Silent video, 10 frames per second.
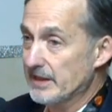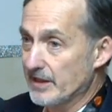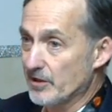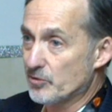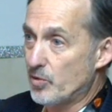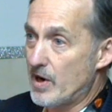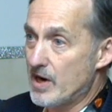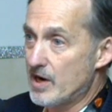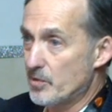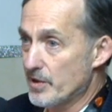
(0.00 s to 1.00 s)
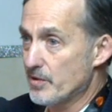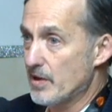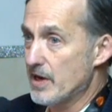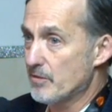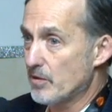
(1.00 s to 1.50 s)
in a trial where you
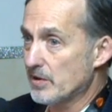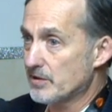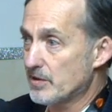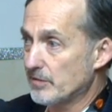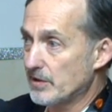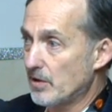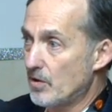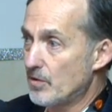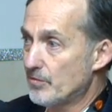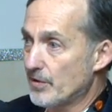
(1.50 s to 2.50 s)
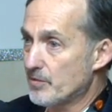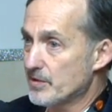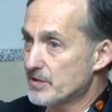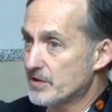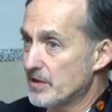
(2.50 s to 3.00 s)
have relatively low
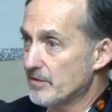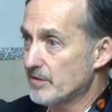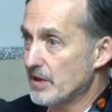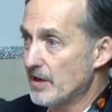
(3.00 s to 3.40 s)
frequency of